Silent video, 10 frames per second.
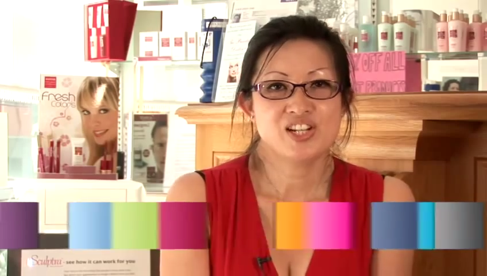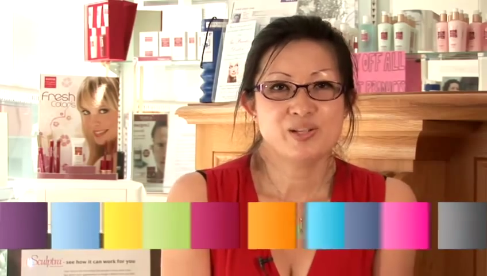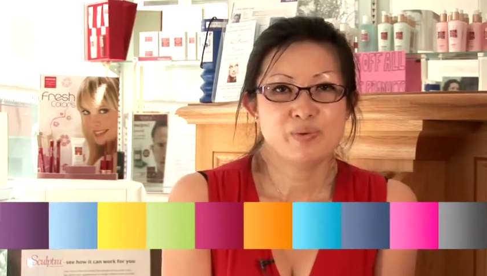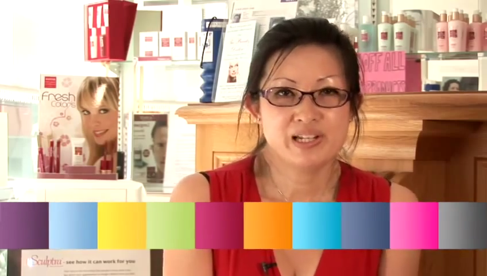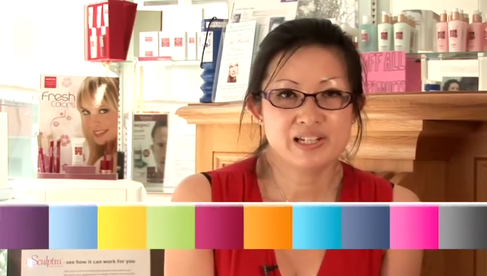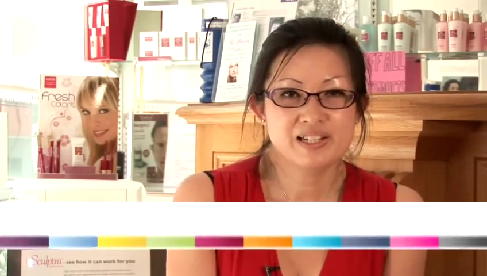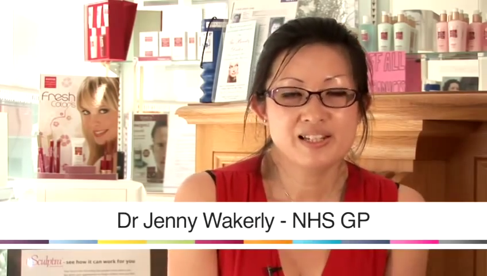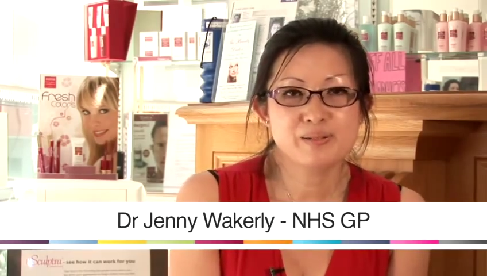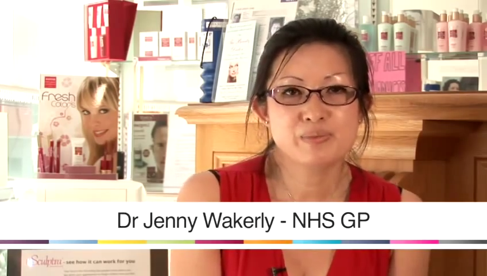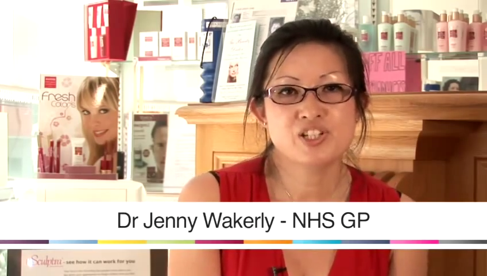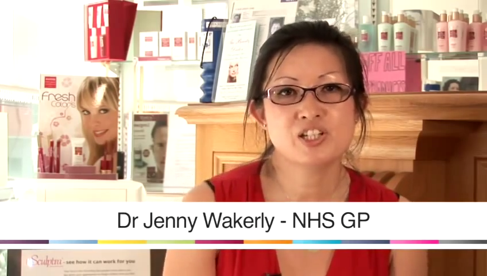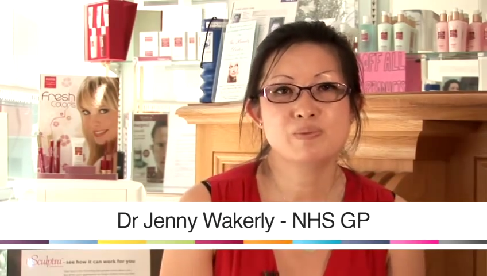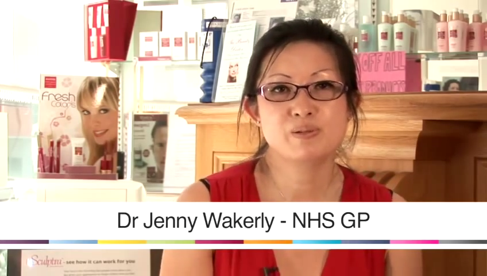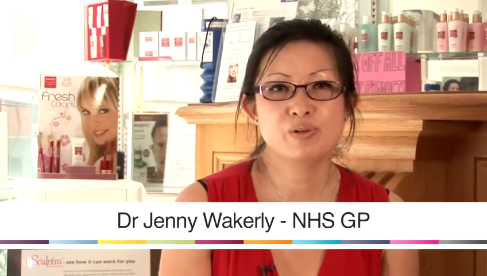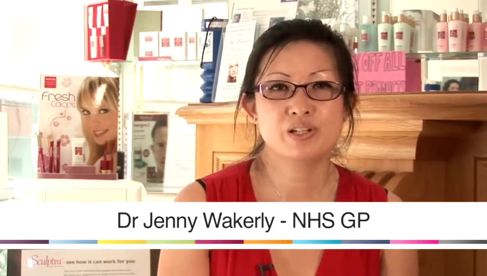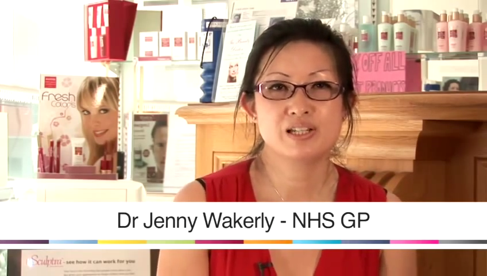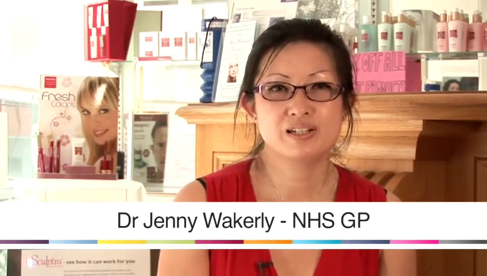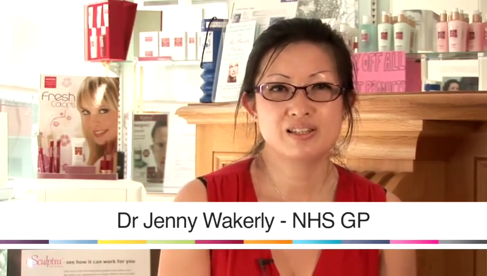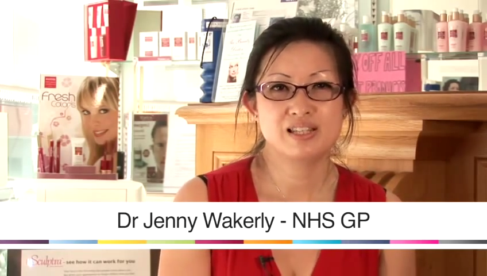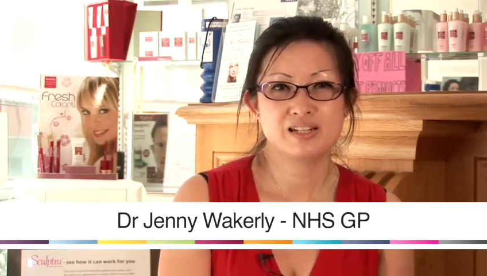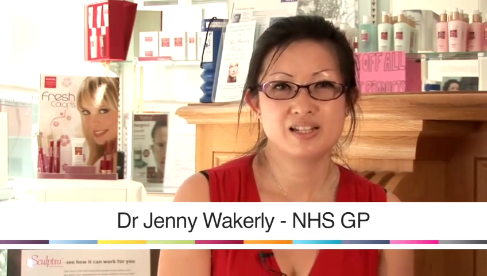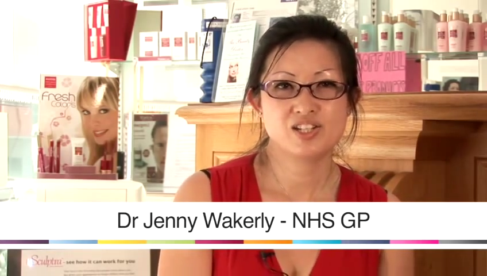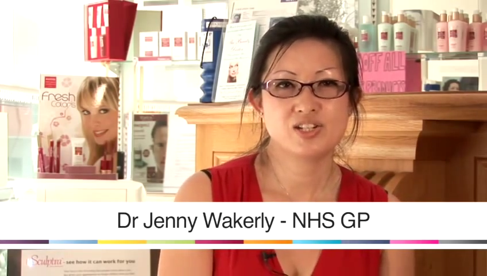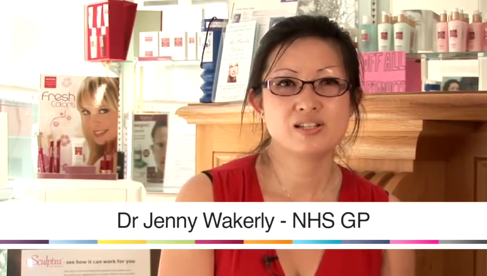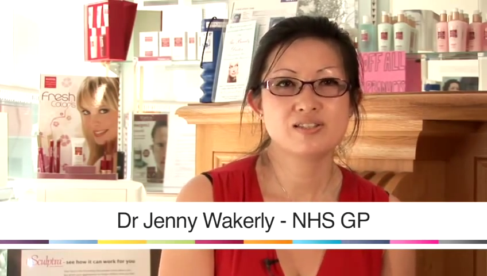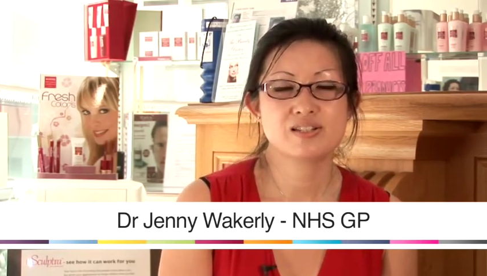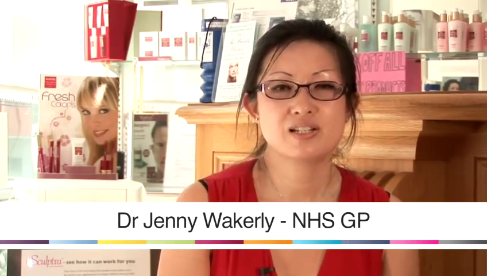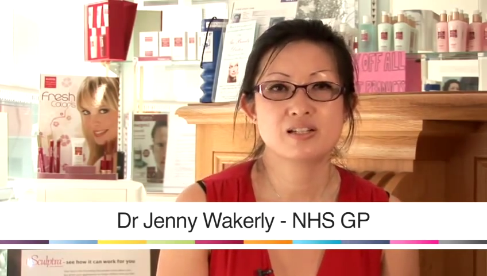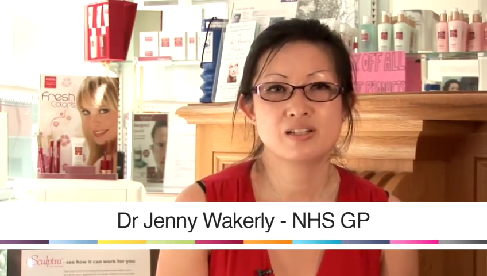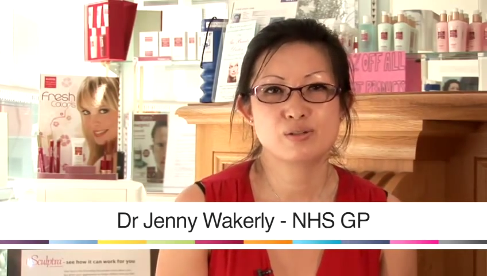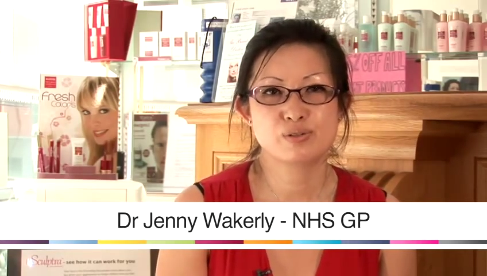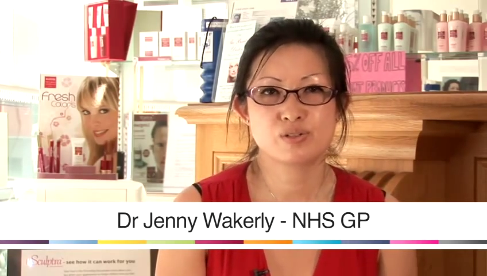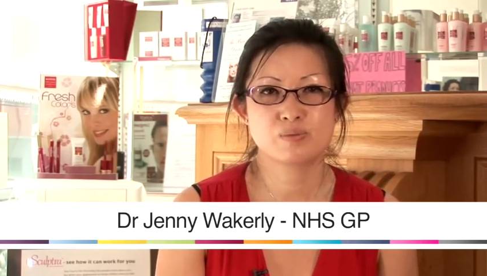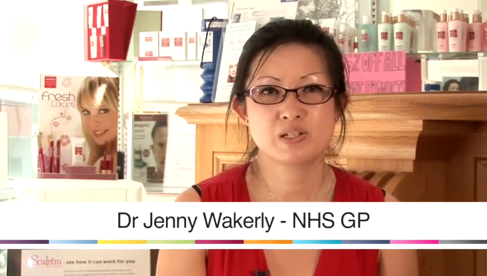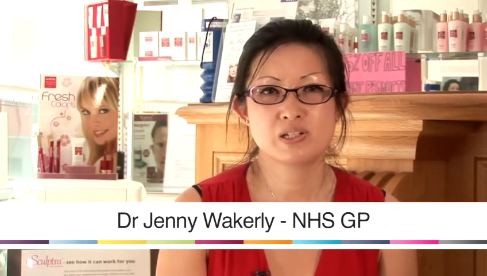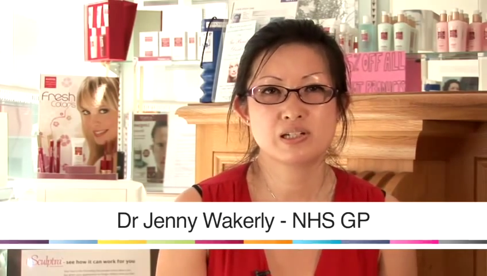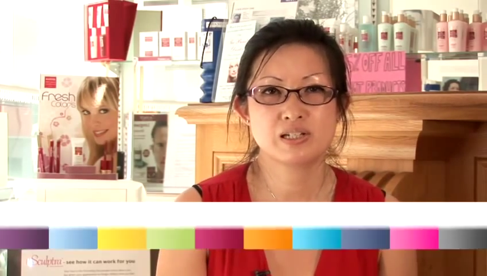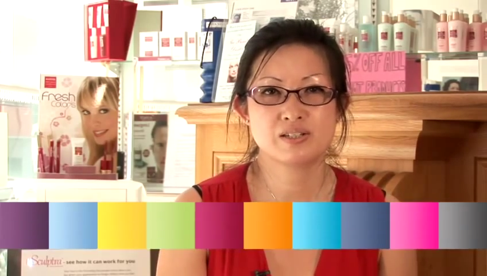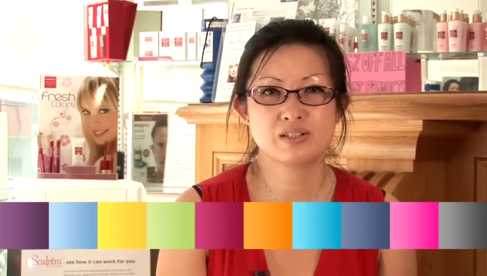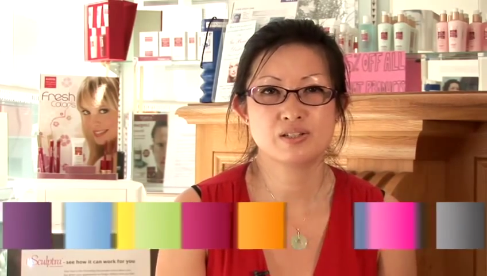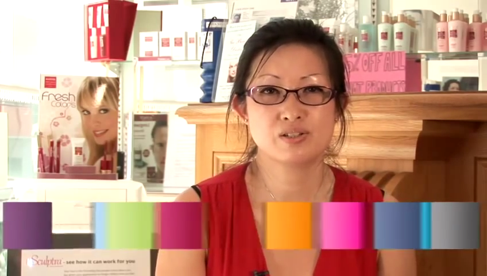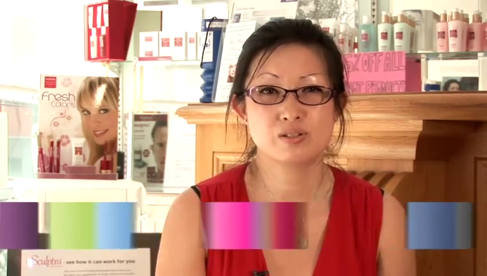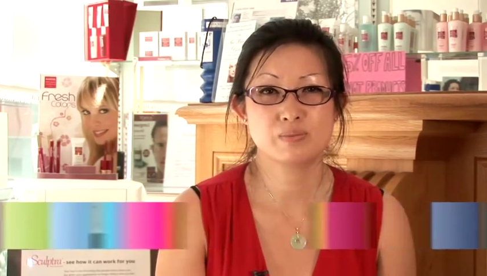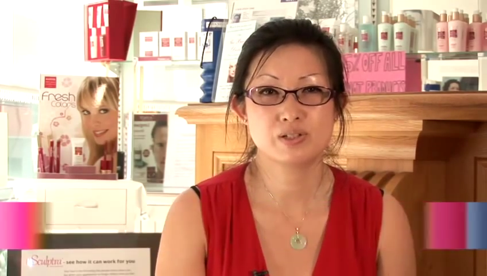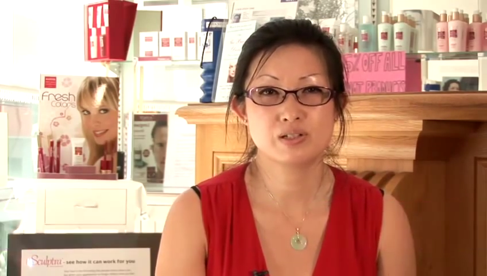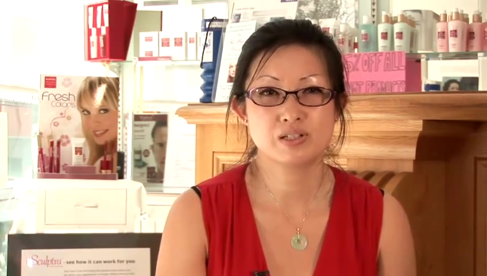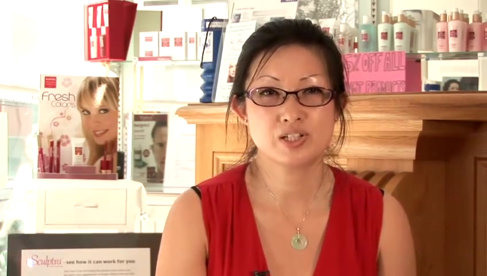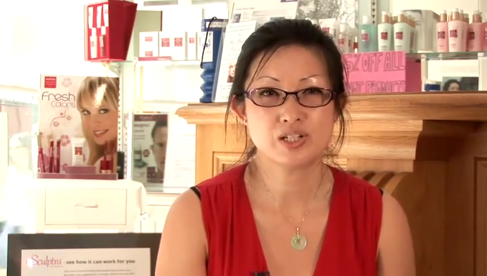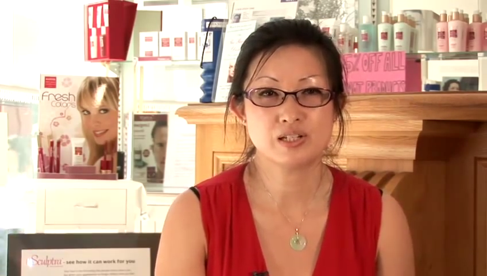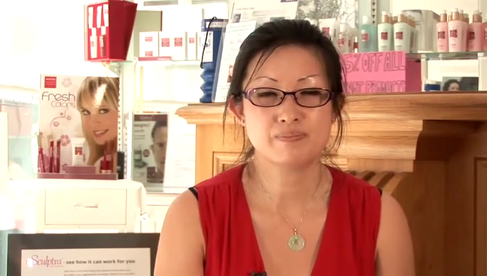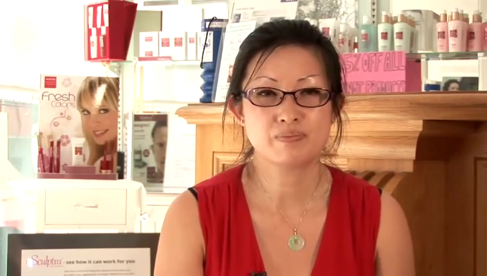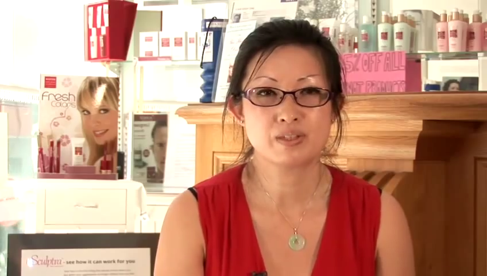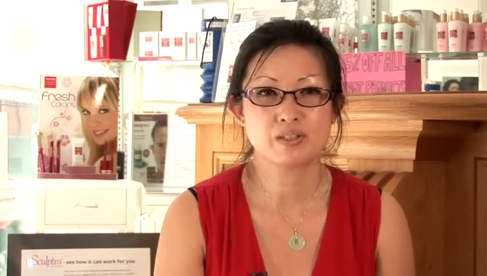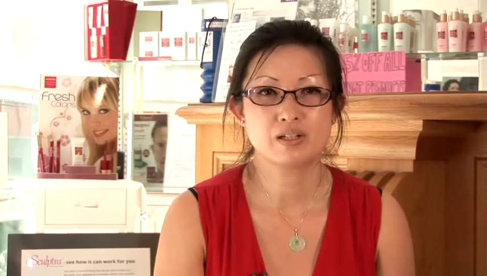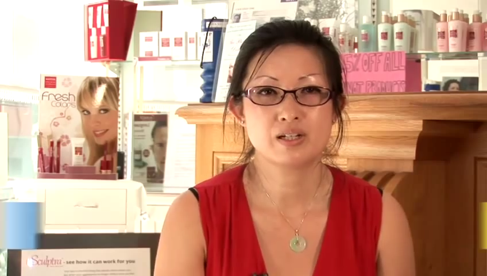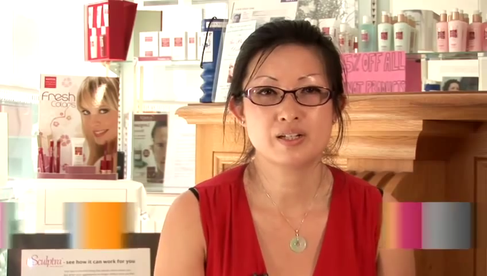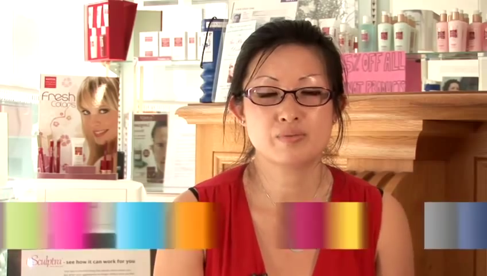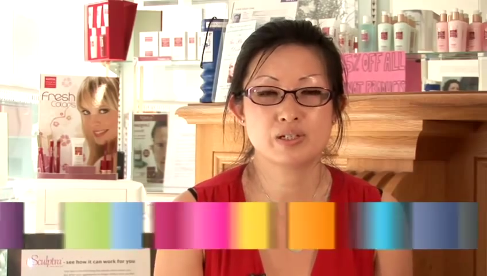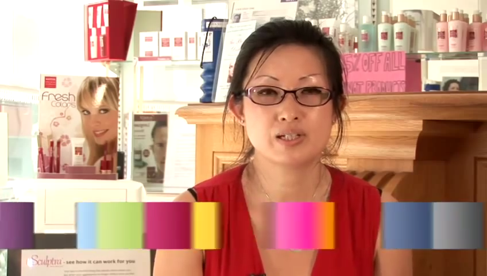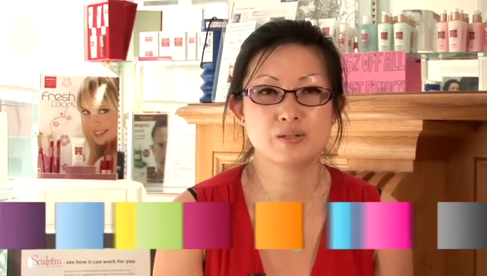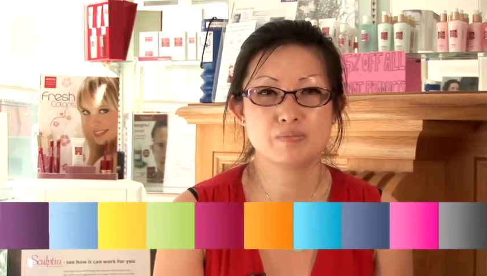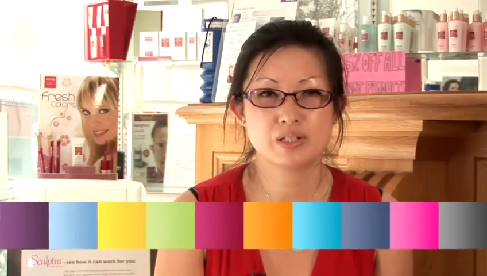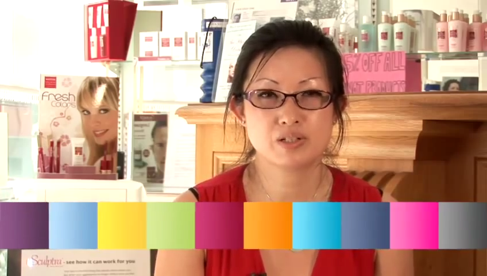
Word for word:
Speaker 1: Jenny Wakeley. I'm a G P working in the N H S and I also specialise in dermatology. I run a company